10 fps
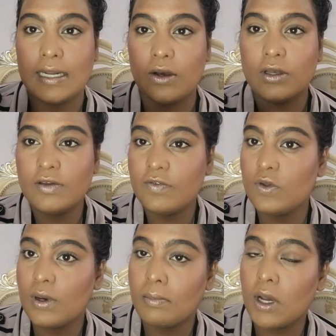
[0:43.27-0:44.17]
Now if
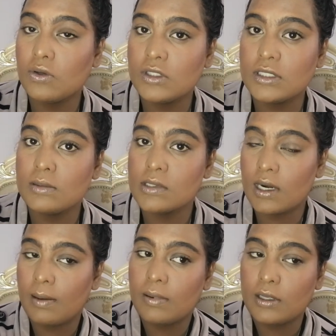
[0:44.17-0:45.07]
you are my OG
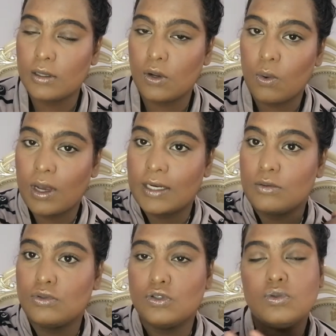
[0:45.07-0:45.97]
subscriber, you know I
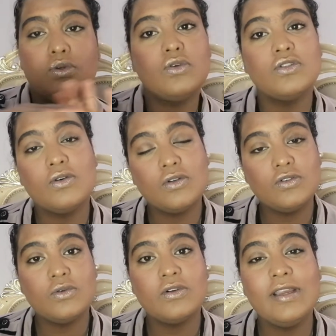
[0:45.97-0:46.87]
don't do nose
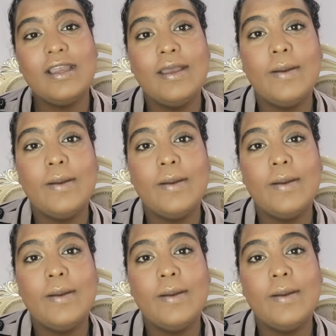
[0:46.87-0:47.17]
contouring,